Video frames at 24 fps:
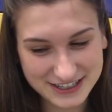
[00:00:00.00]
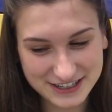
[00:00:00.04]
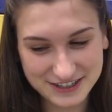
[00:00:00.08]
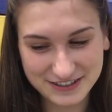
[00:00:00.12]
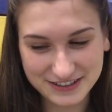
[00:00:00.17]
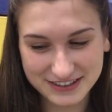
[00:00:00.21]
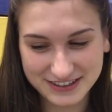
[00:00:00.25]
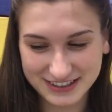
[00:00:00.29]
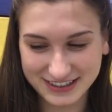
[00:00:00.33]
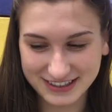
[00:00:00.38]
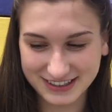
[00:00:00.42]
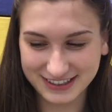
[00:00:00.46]

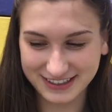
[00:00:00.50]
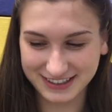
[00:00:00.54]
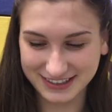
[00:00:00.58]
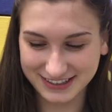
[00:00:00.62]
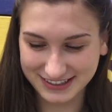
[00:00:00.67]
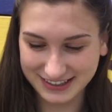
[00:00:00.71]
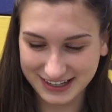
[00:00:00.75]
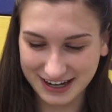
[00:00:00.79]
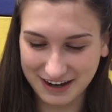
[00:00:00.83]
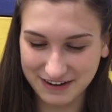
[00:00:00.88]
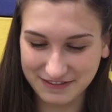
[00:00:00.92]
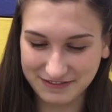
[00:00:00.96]
These
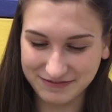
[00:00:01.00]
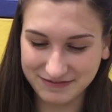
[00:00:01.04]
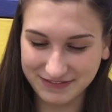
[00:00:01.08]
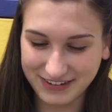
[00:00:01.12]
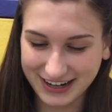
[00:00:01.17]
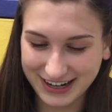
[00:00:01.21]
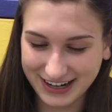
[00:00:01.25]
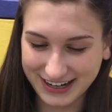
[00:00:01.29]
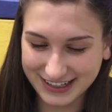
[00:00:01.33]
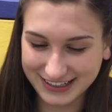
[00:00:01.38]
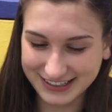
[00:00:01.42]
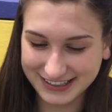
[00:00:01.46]
seniors have
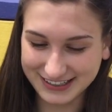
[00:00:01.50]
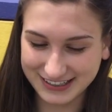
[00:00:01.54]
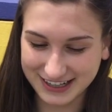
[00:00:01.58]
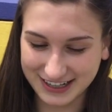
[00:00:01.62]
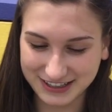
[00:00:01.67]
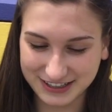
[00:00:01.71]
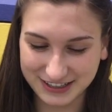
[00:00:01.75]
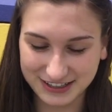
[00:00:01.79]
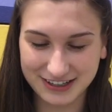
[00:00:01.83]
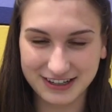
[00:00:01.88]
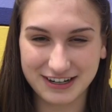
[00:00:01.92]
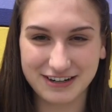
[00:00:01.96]
made
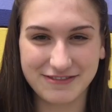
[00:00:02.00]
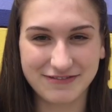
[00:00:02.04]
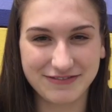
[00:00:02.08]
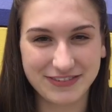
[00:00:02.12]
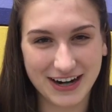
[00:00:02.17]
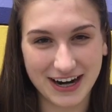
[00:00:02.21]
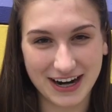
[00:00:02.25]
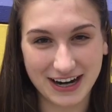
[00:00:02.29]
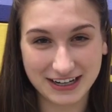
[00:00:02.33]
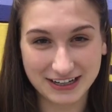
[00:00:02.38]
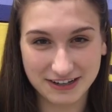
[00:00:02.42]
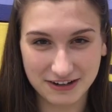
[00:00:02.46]
such an
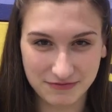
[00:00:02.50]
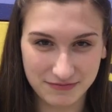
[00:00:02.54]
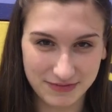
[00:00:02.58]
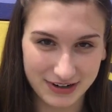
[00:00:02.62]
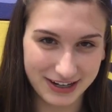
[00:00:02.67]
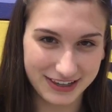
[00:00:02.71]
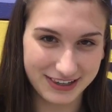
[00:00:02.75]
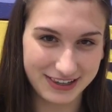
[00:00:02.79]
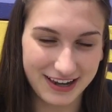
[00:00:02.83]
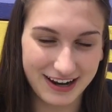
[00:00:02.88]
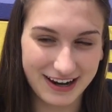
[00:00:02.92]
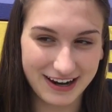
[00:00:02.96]
impact on
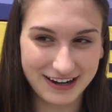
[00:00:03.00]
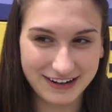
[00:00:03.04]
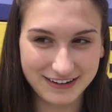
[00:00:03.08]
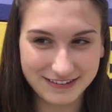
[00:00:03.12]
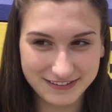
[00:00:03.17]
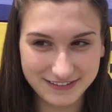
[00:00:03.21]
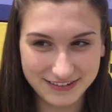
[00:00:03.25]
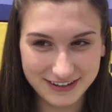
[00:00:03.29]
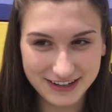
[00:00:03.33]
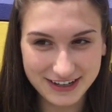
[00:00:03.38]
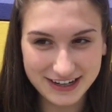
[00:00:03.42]
my life.